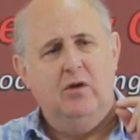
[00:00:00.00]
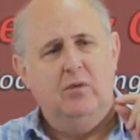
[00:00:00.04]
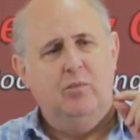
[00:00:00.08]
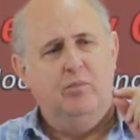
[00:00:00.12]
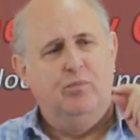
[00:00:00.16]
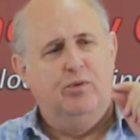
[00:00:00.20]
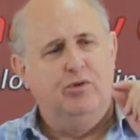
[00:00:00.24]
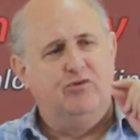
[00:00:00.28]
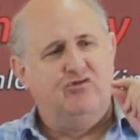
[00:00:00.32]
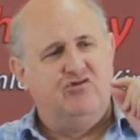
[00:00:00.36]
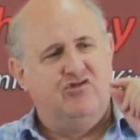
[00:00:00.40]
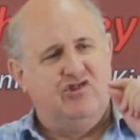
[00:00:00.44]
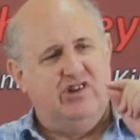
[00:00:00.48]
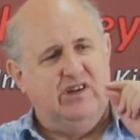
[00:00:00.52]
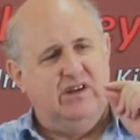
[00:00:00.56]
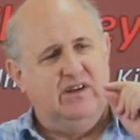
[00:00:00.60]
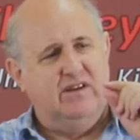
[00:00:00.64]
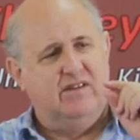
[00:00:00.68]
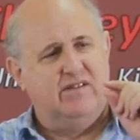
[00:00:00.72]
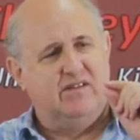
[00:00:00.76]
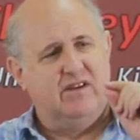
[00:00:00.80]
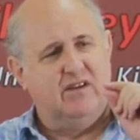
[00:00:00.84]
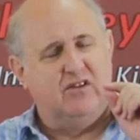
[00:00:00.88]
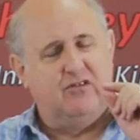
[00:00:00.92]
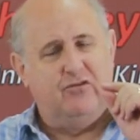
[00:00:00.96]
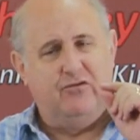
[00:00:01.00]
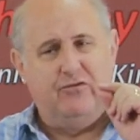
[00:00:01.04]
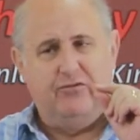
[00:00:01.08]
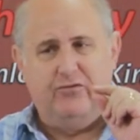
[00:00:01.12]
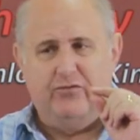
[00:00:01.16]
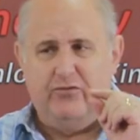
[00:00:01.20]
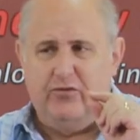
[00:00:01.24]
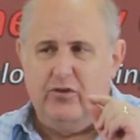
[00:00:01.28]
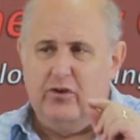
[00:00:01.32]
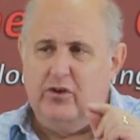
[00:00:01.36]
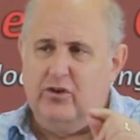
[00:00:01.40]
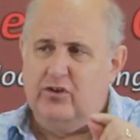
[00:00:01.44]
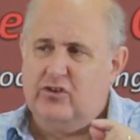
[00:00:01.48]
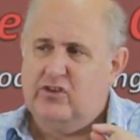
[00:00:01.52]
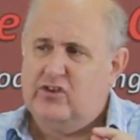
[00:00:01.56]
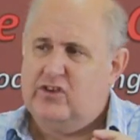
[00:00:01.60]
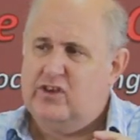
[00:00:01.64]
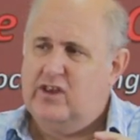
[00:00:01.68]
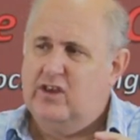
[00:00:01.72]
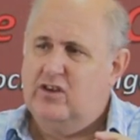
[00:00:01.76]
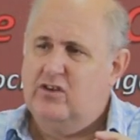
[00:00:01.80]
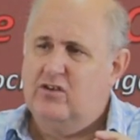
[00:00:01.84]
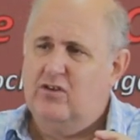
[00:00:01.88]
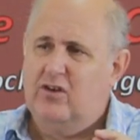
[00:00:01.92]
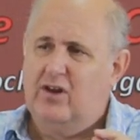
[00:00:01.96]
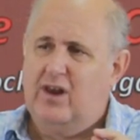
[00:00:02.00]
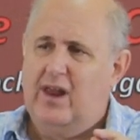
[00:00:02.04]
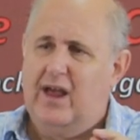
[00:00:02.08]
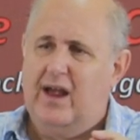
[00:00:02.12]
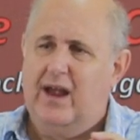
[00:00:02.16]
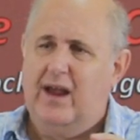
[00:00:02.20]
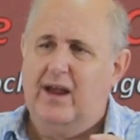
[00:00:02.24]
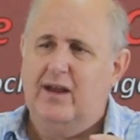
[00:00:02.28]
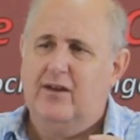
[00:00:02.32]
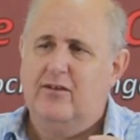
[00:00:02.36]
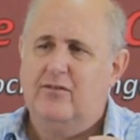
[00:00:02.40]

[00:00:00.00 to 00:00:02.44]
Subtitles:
Put Jesus first in your life.